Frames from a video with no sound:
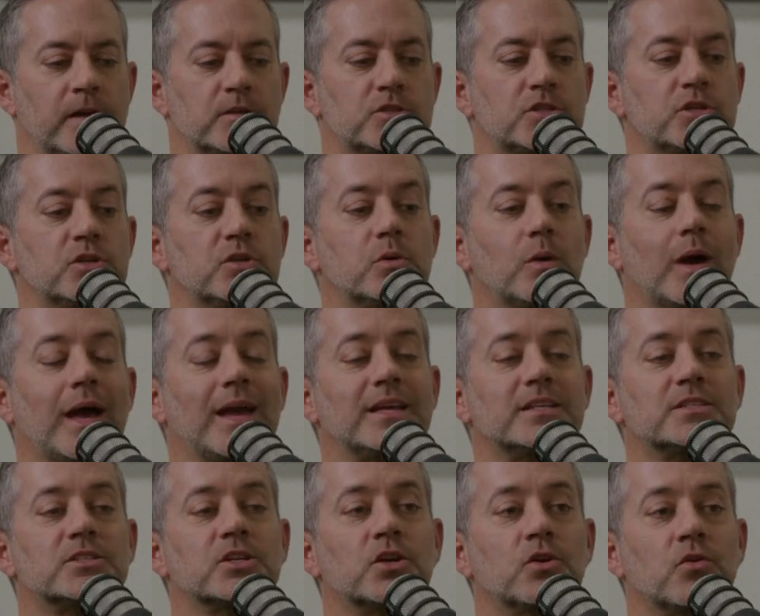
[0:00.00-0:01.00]
to a
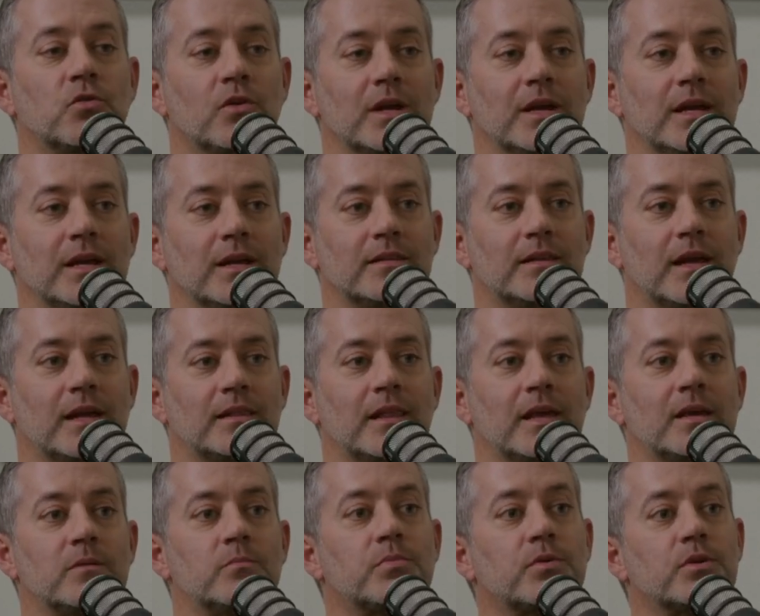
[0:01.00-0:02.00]
degree that
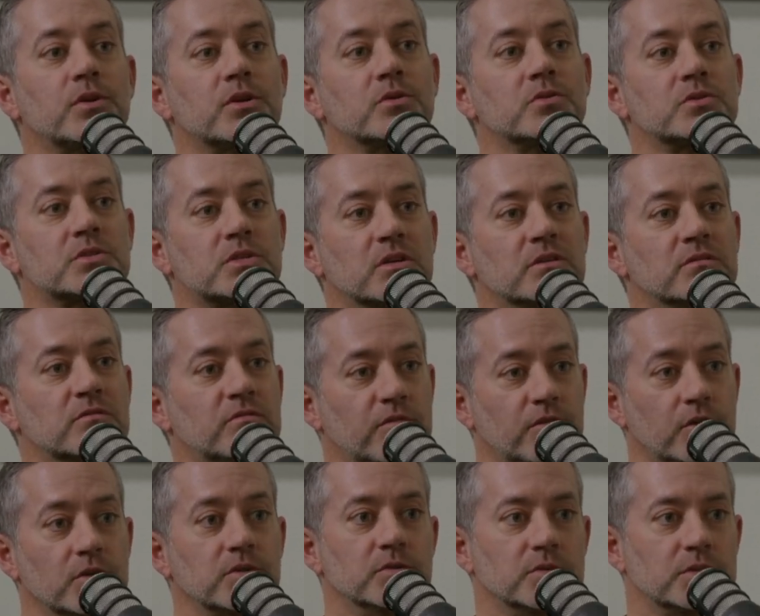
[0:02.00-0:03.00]
they produce good
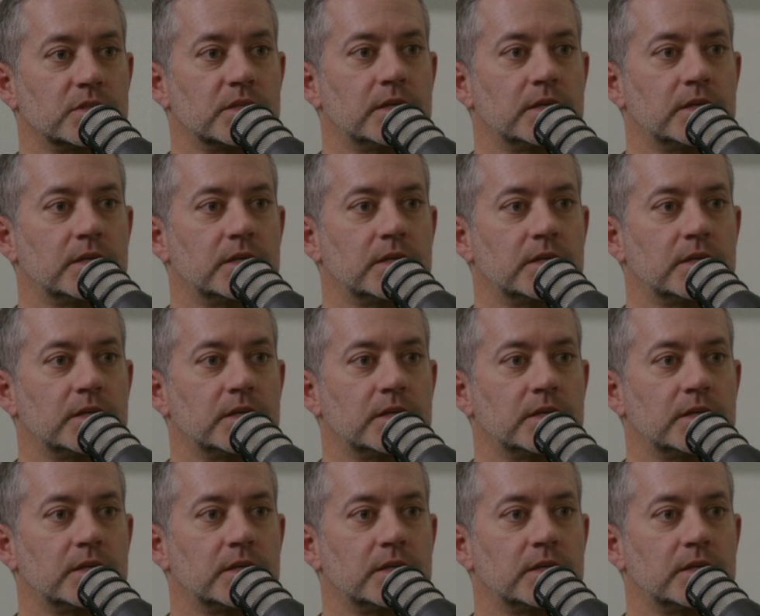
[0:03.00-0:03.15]
fruit.